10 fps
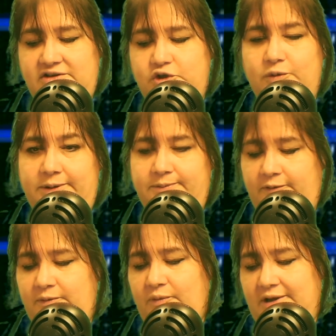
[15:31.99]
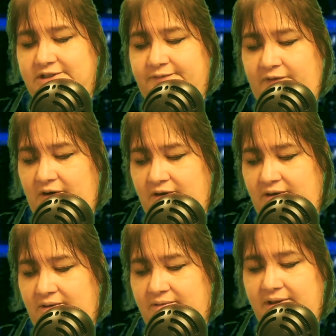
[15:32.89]
2 people from Wells
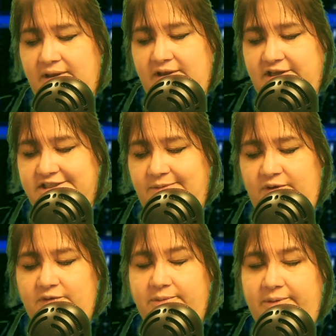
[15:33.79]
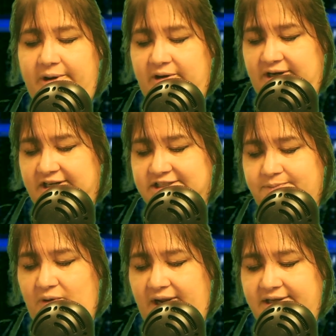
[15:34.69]
Fargo, someone from American
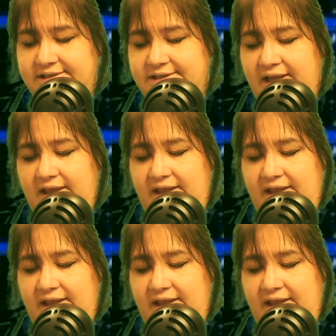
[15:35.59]
Express,